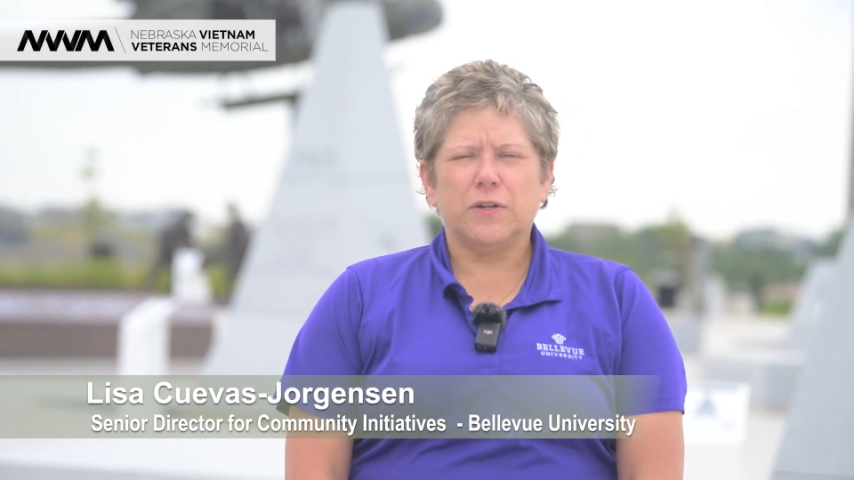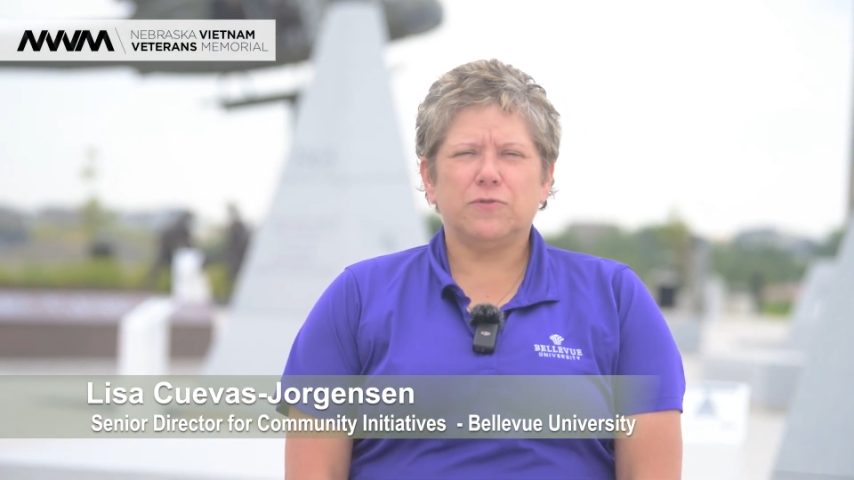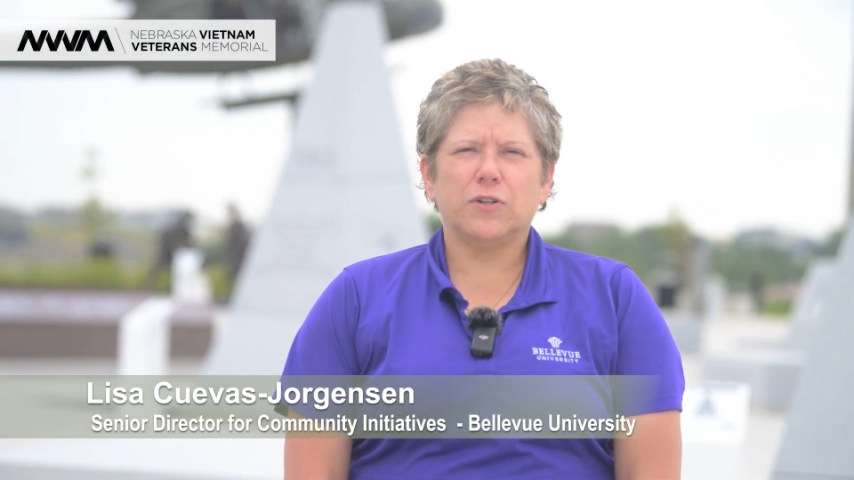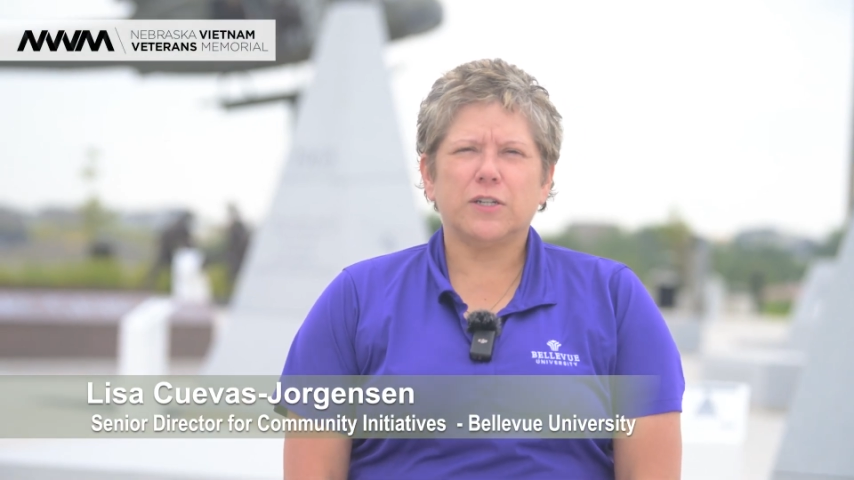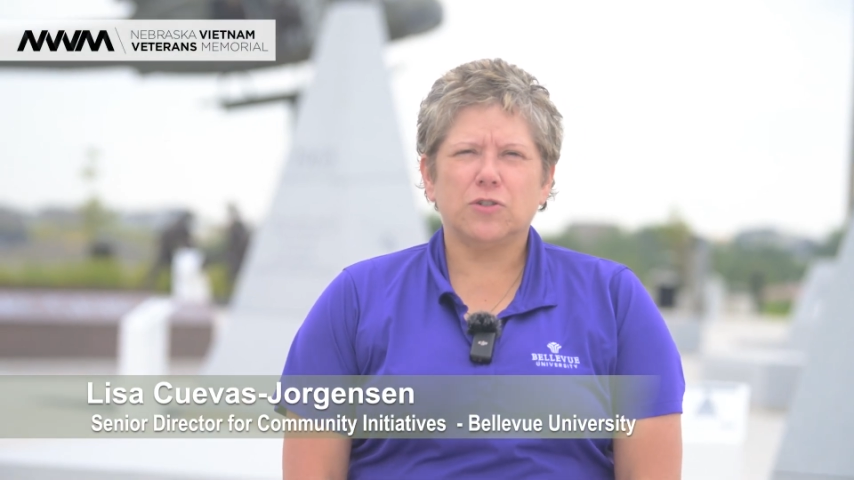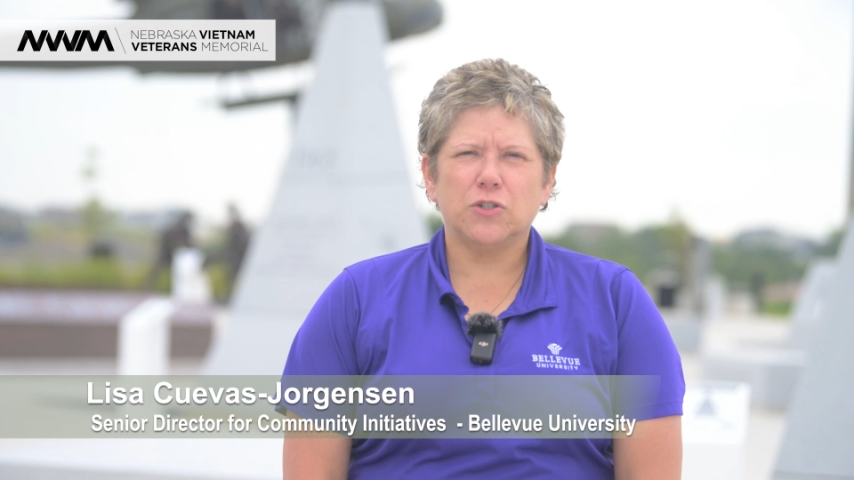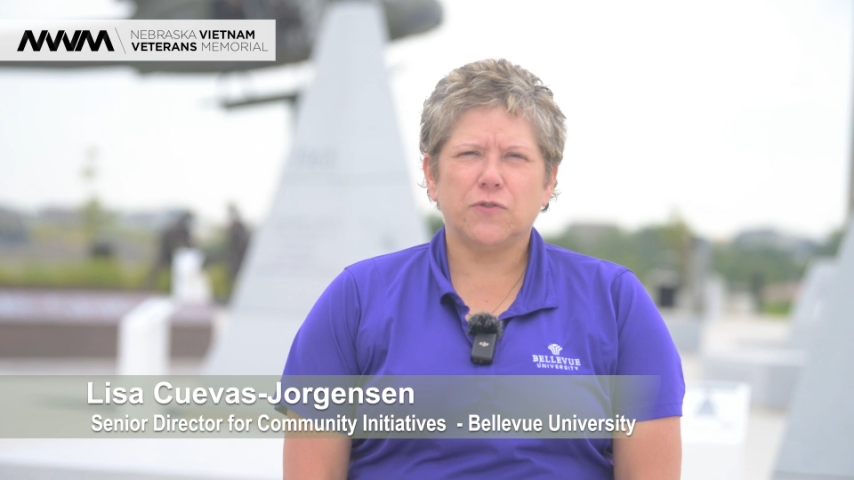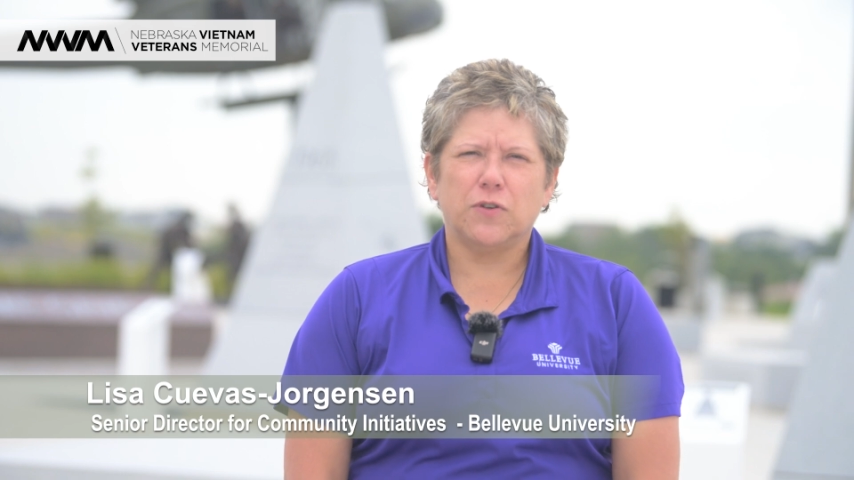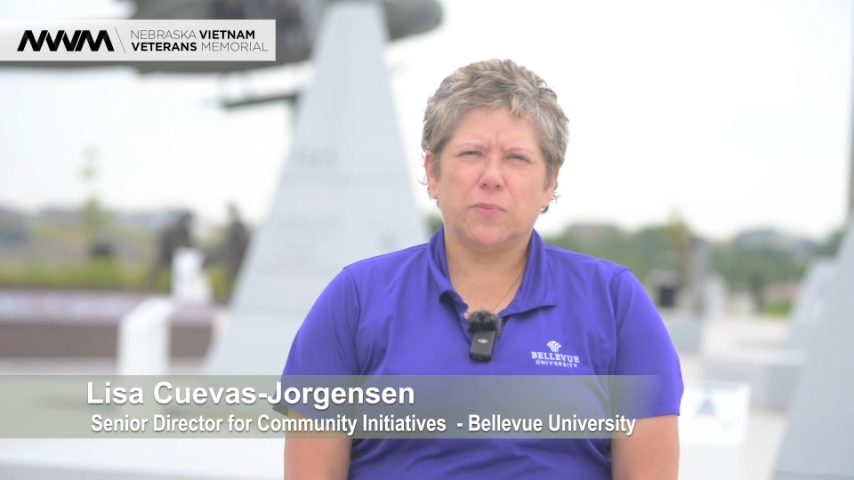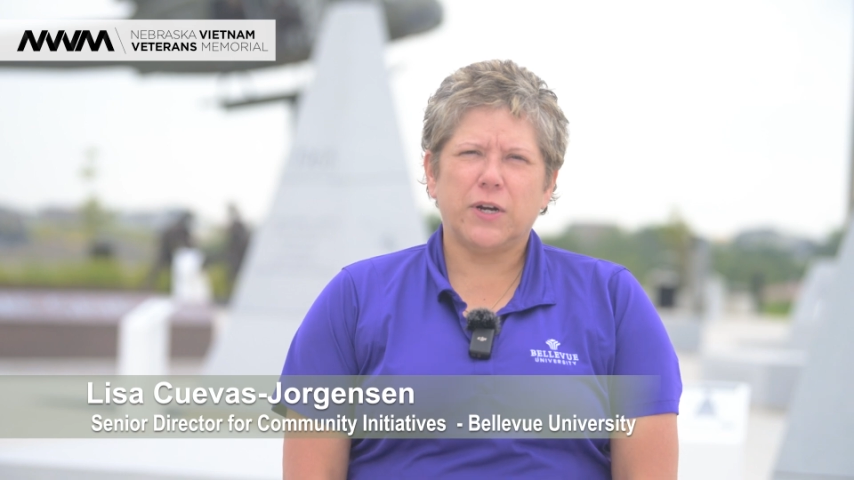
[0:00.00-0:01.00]
of Directors
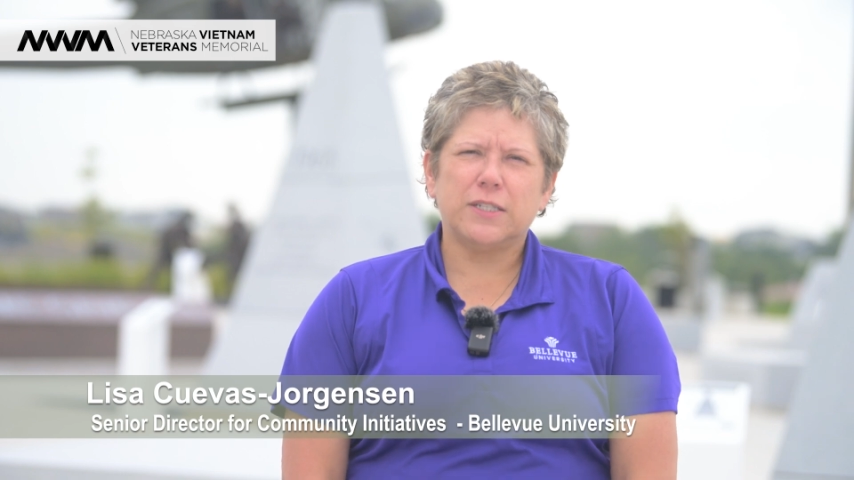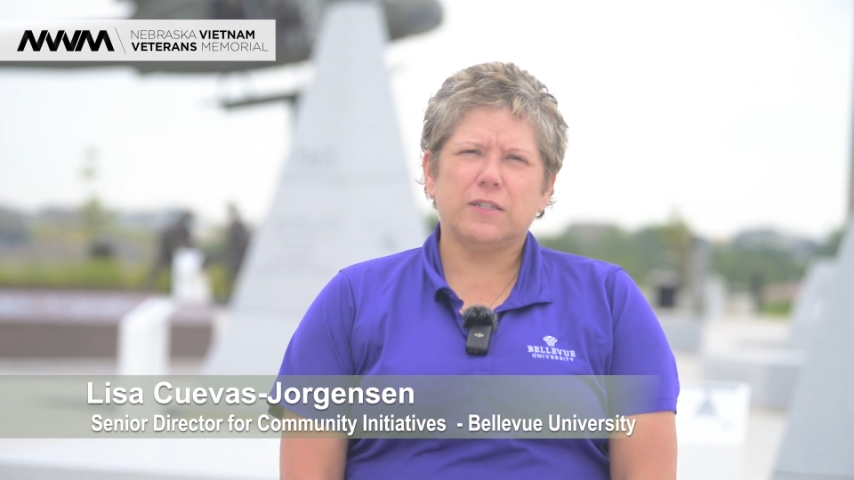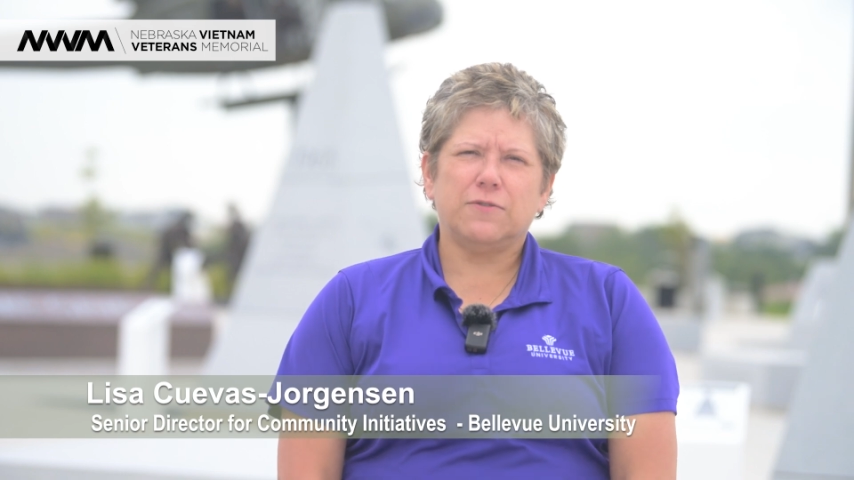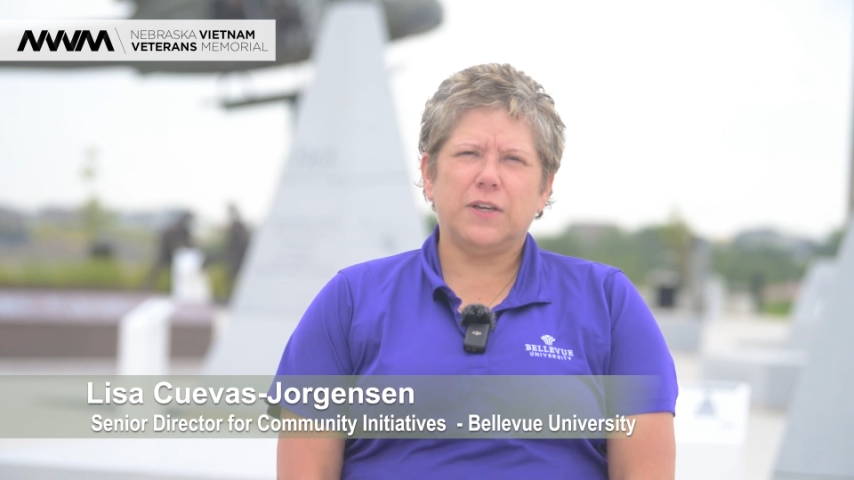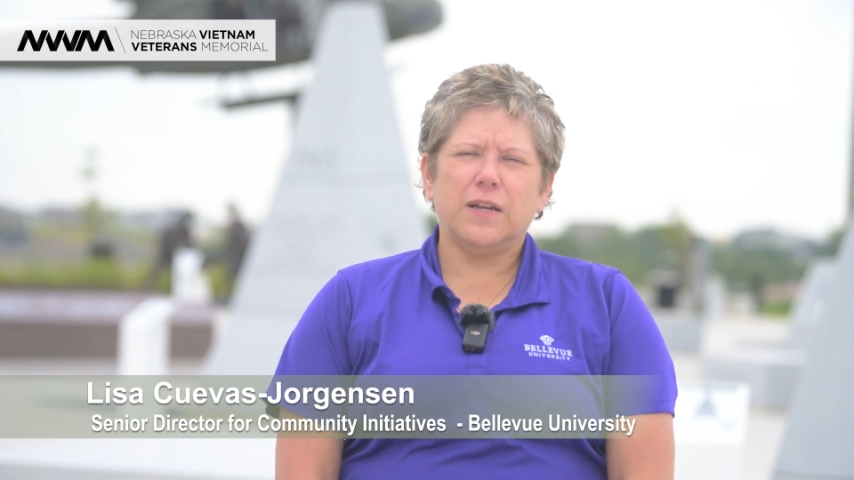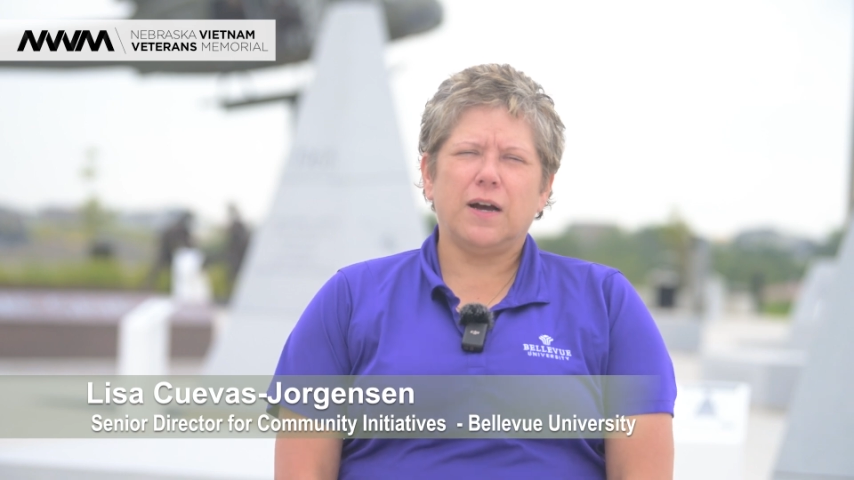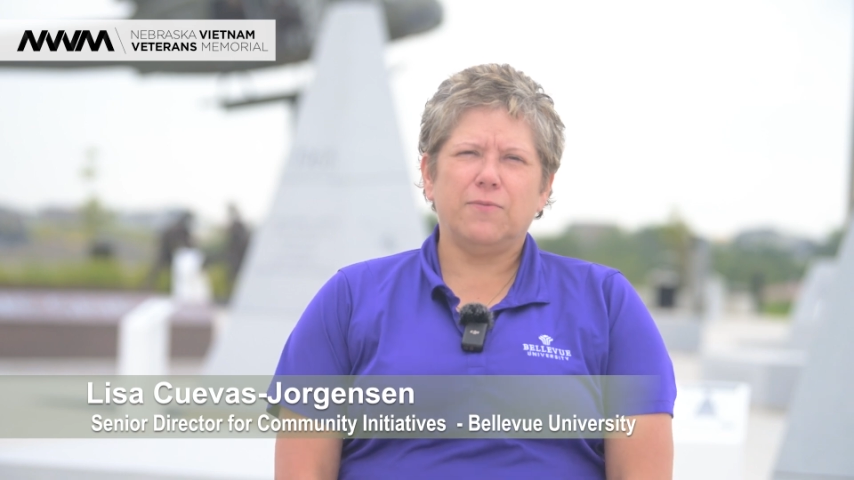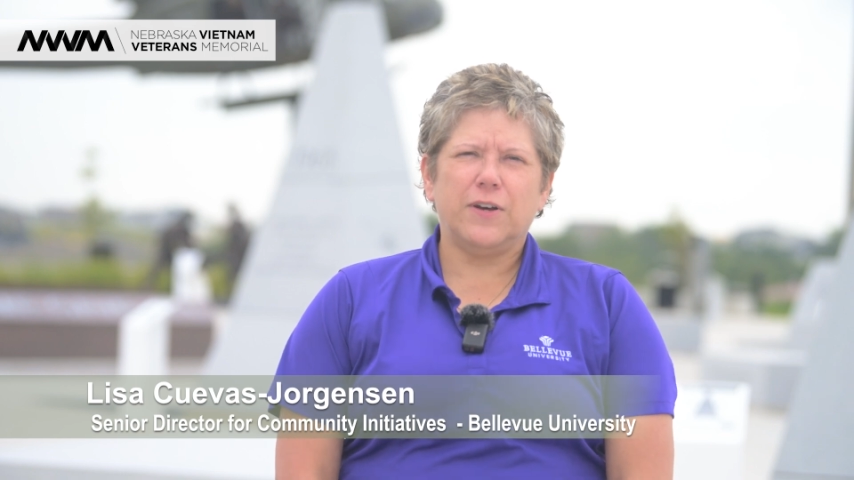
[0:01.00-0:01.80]
for Nebraska Vietnam